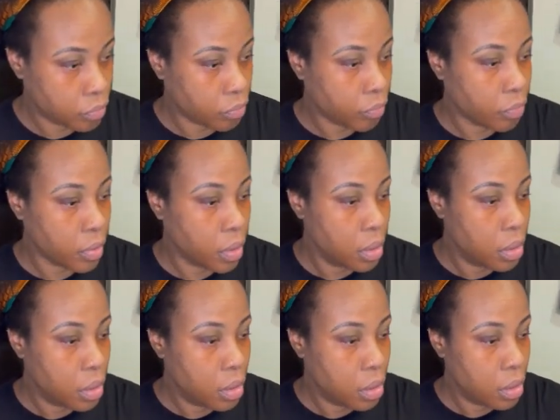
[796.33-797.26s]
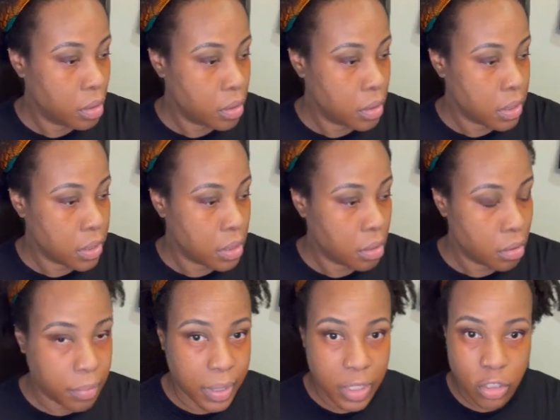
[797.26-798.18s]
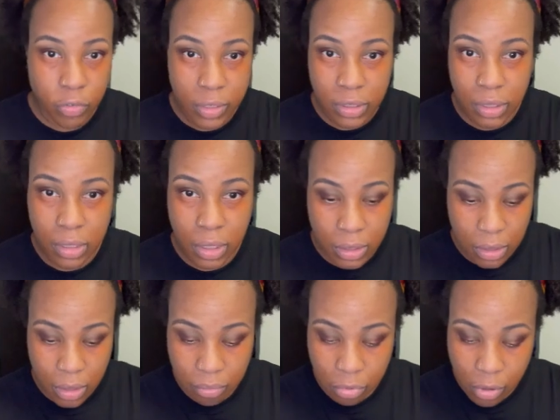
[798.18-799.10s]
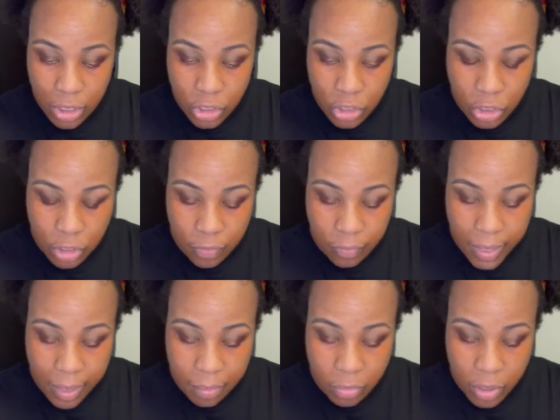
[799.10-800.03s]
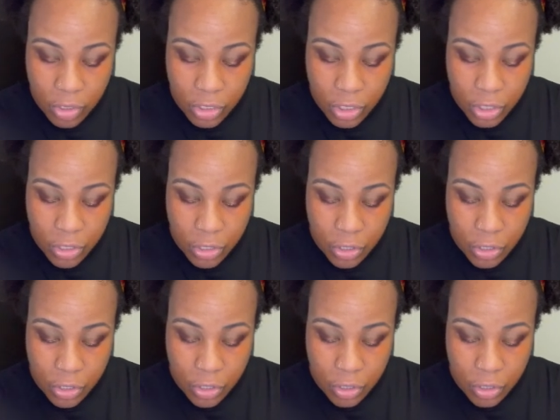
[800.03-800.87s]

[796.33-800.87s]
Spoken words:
Put on my trusty dusty brush, flat brush here.